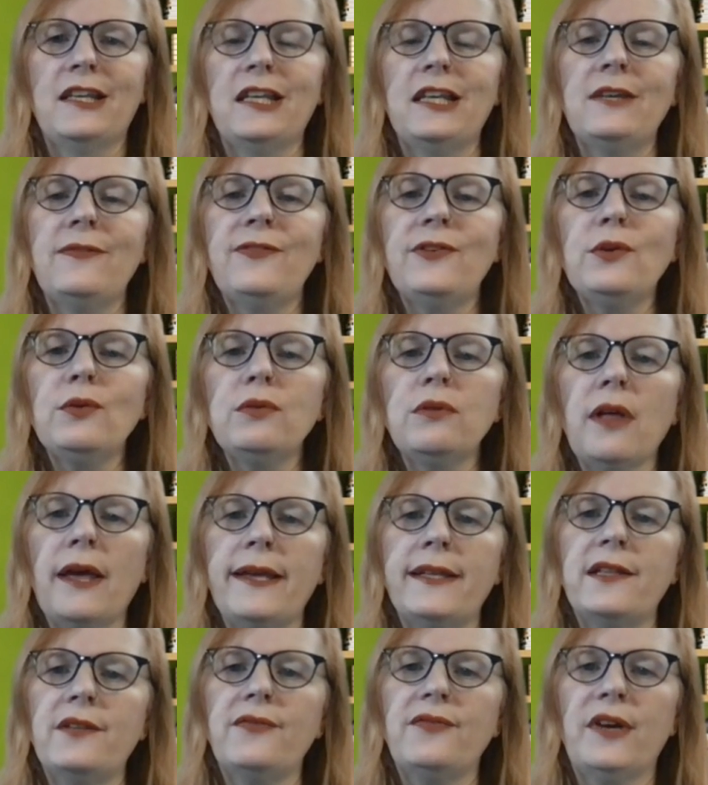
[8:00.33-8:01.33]
If you
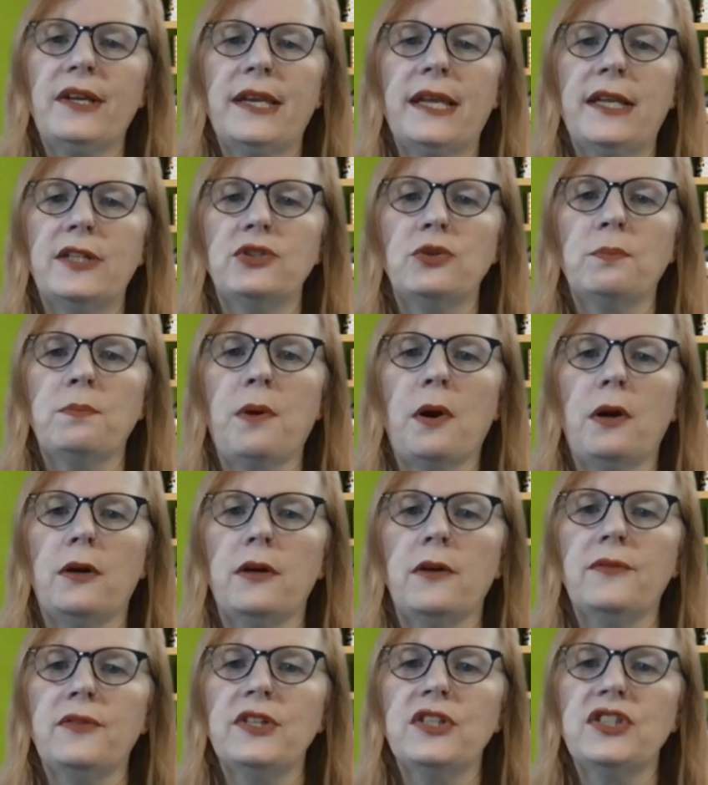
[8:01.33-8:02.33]
like the financial
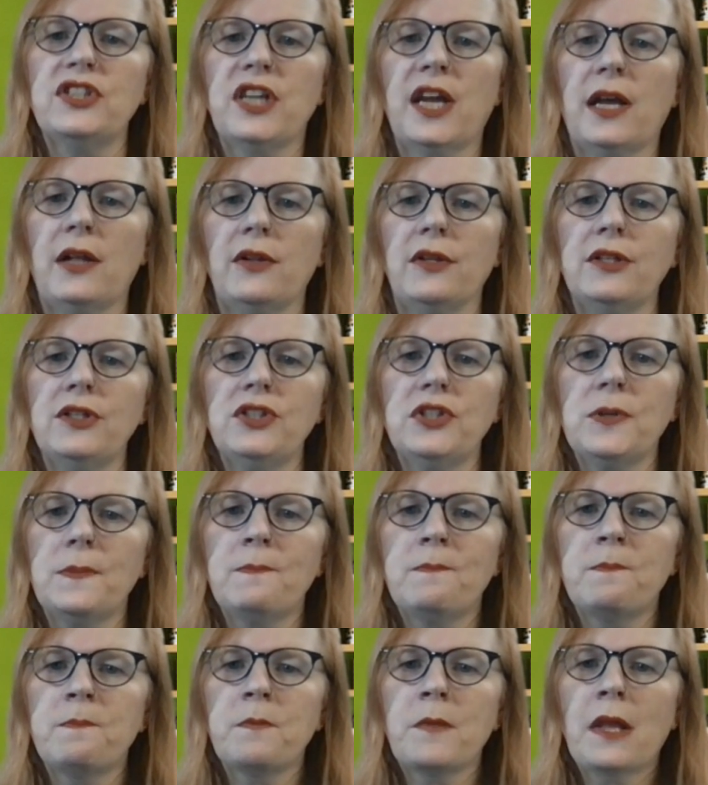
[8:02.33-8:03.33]
part of this challenge
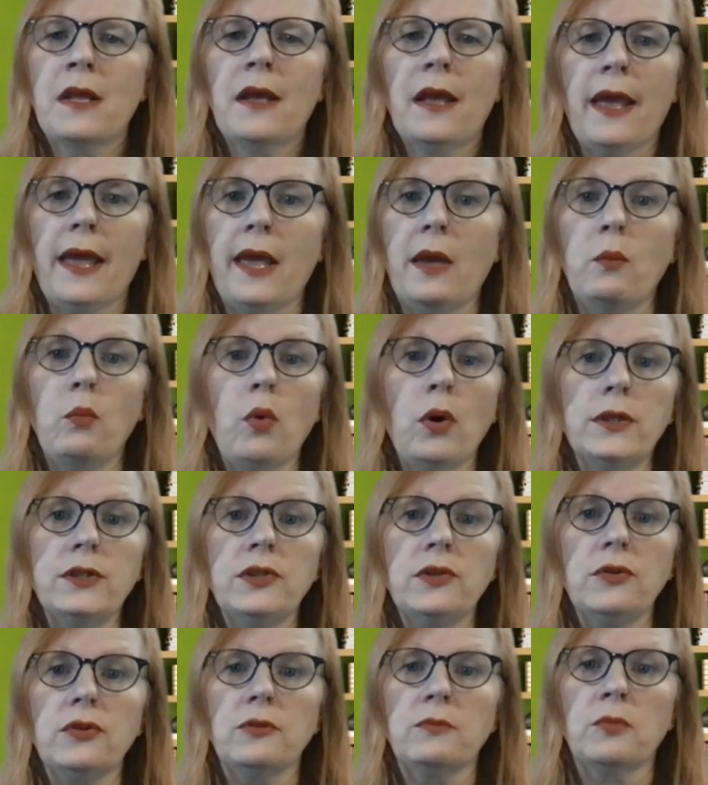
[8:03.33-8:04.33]
and want
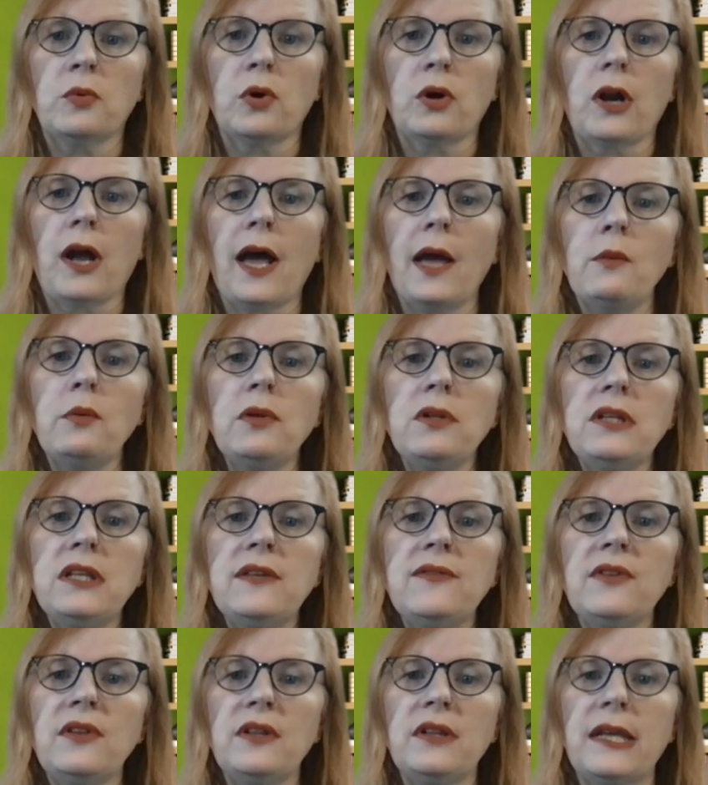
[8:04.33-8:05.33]
to learn more, I will
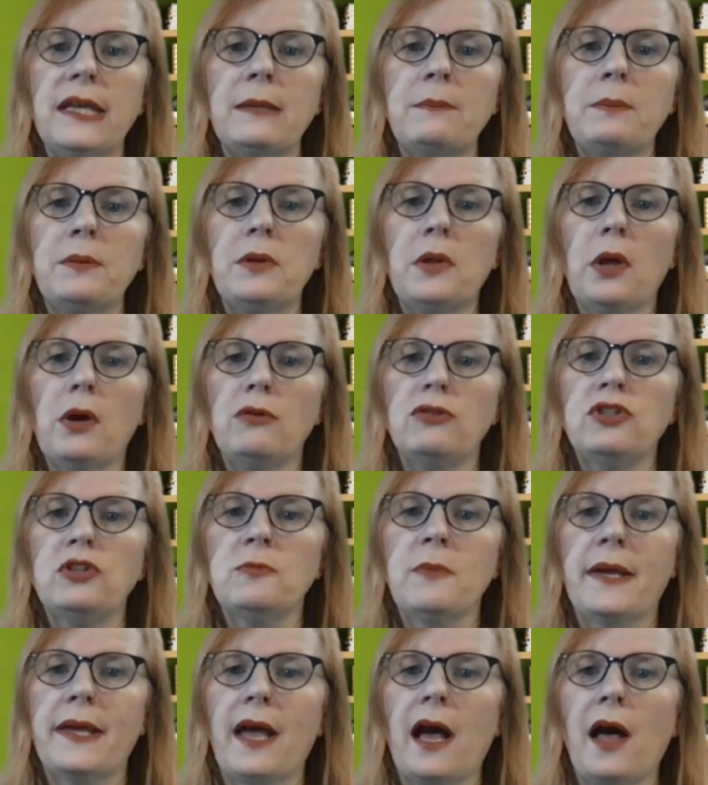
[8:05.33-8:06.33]
leave a link below to
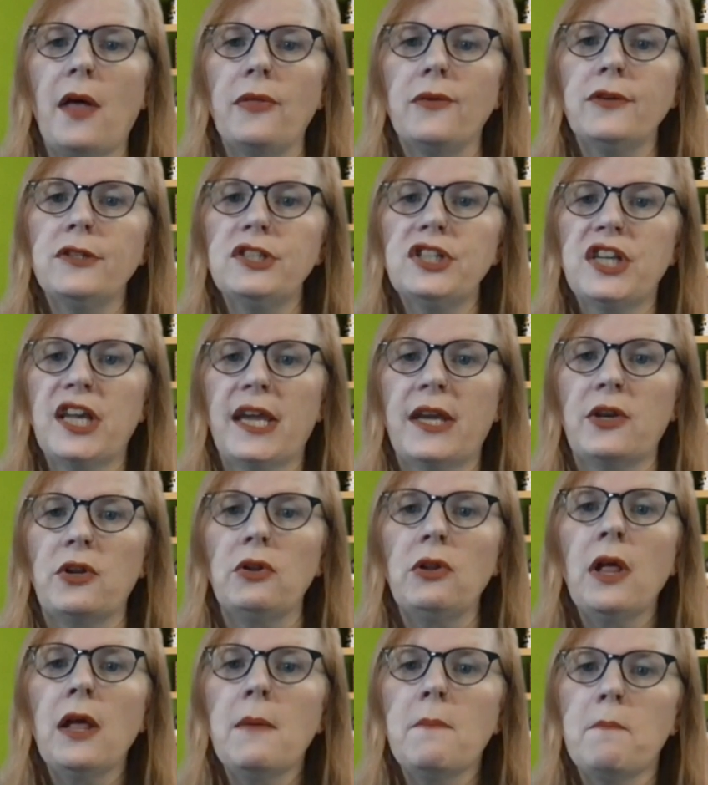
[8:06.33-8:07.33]
my other
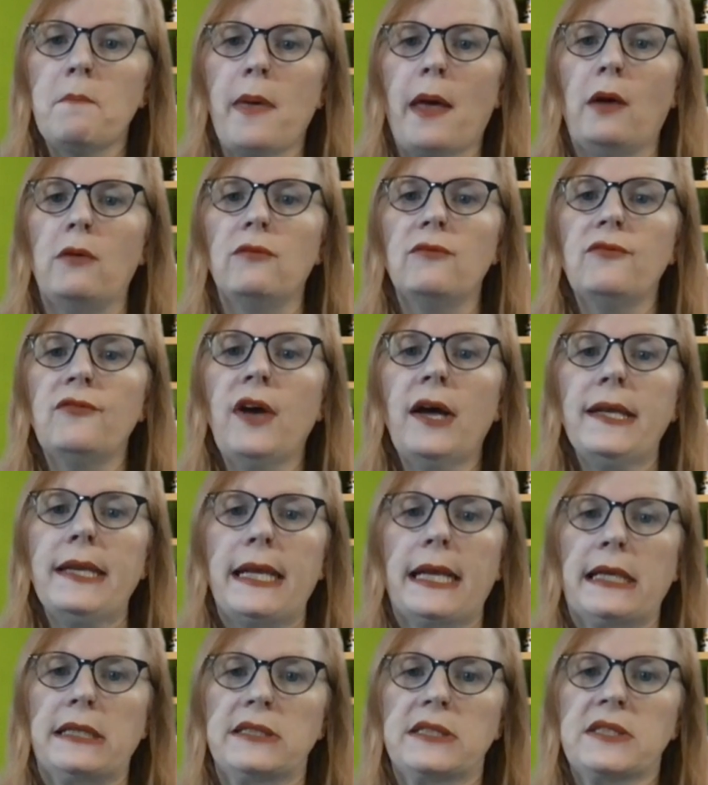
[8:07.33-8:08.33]
channel, Mountain
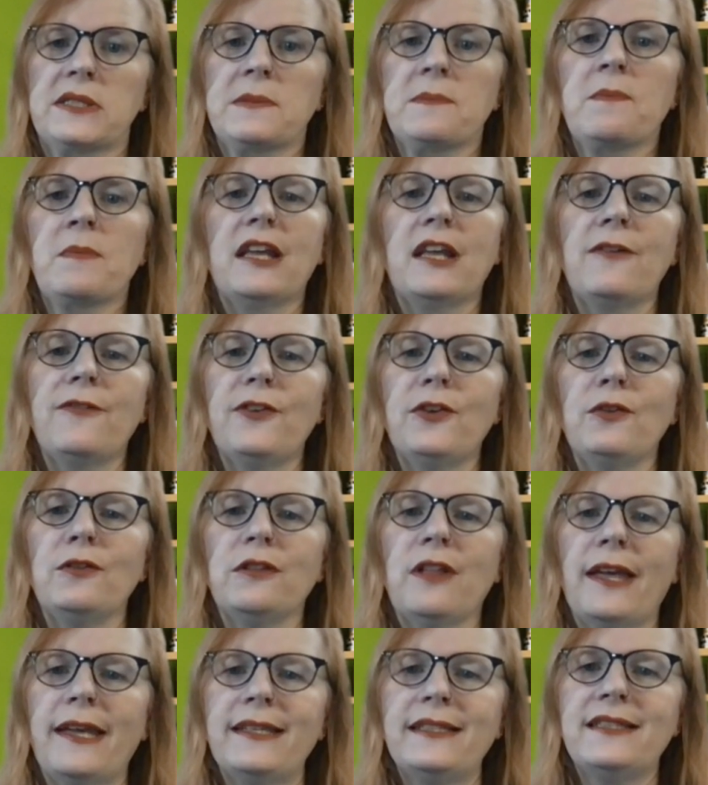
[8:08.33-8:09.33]
Finance. If you
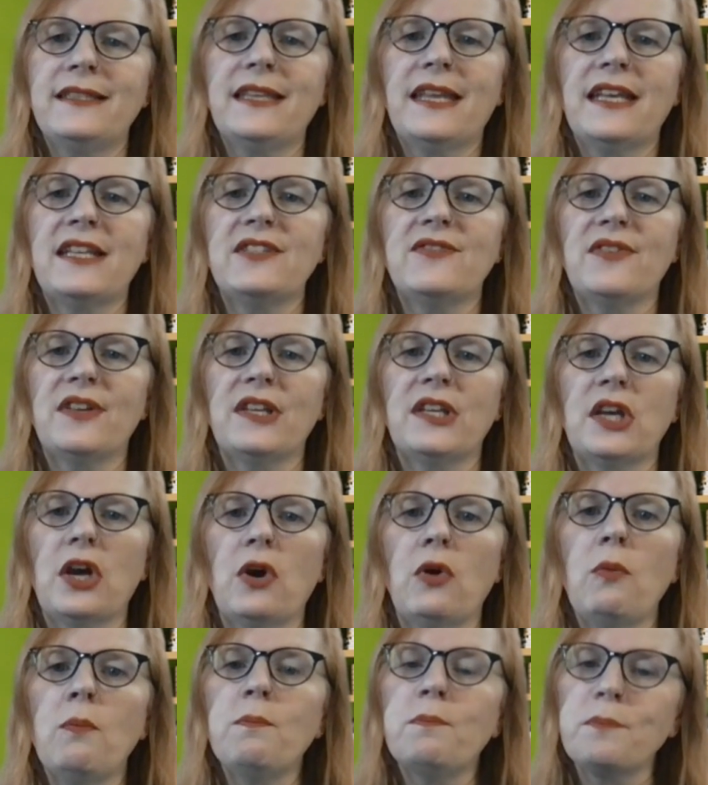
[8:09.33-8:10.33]
liked today's
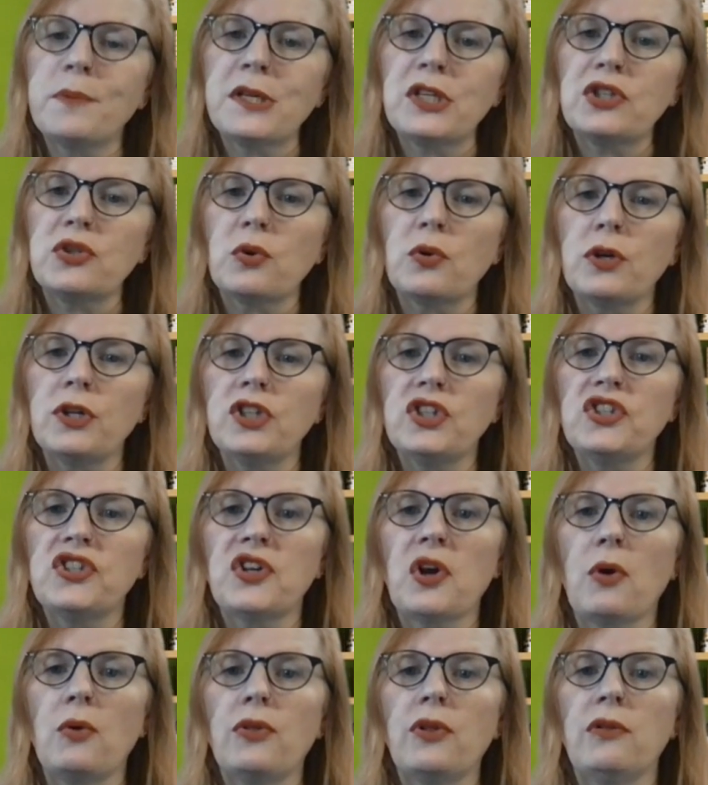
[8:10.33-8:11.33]
video, be sure to
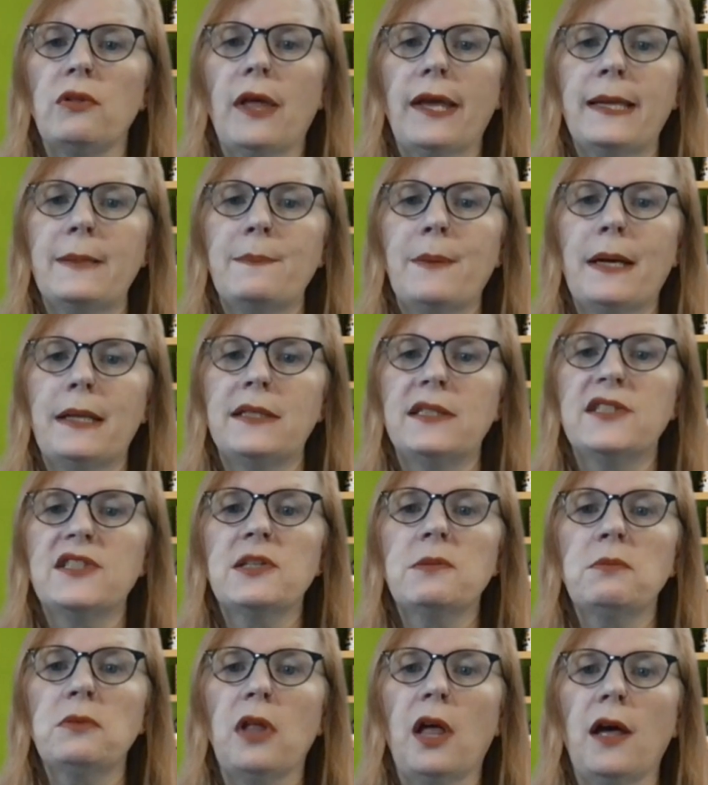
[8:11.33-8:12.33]
show the like button
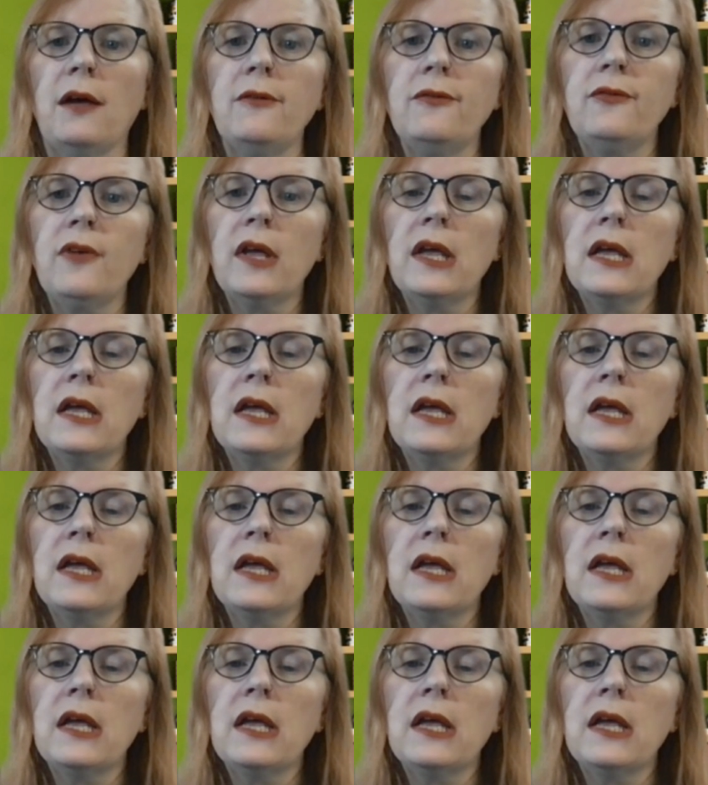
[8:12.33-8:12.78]
some love.